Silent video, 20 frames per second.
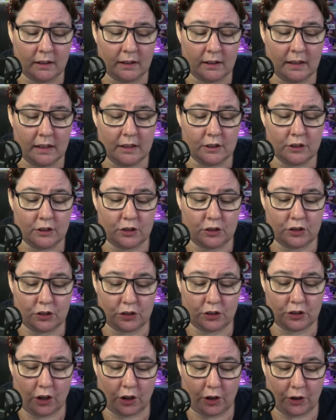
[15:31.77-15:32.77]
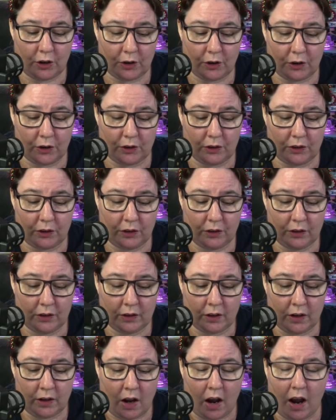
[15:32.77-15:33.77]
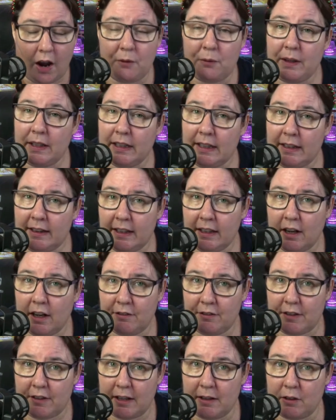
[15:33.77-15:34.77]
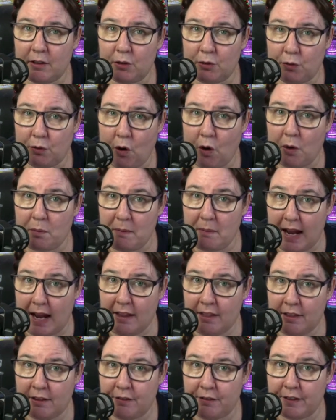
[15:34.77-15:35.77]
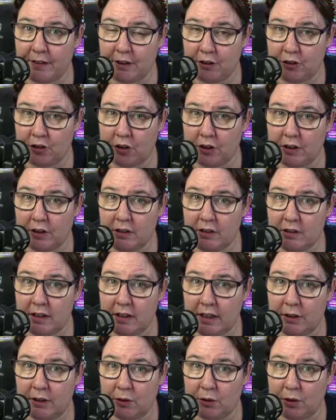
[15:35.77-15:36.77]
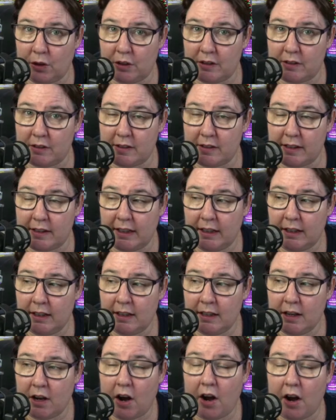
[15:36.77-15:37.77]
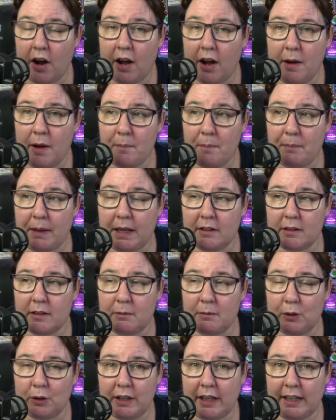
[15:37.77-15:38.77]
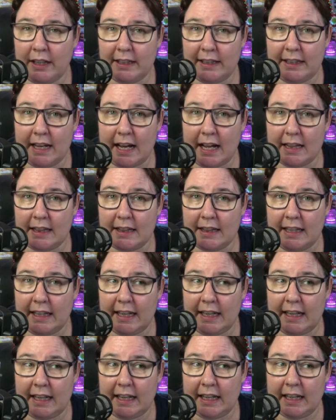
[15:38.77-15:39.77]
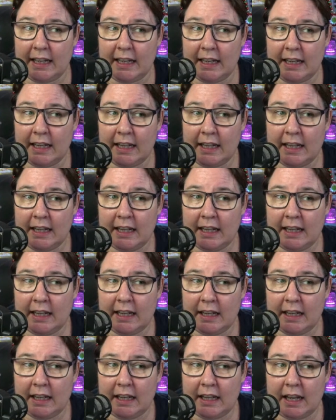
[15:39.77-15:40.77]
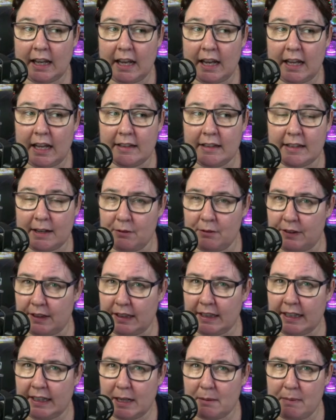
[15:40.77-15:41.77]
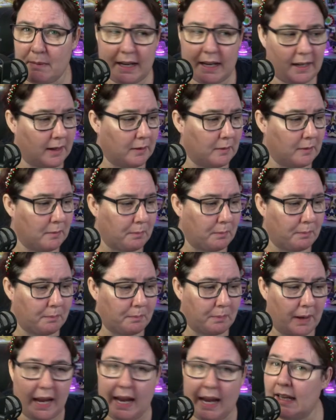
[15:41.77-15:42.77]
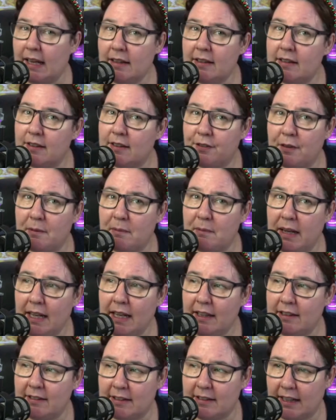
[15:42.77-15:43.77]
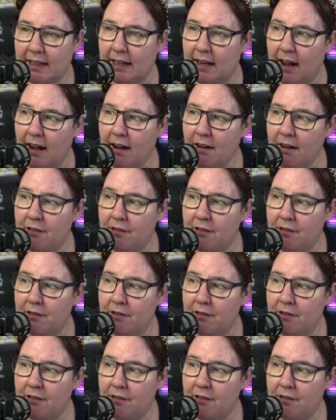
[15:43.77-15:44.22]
So I really think I've done the wrong math for the joggers, in all honesty, because I'm looking at the yarn thinking, is that really going to make pants for me? Is that enough?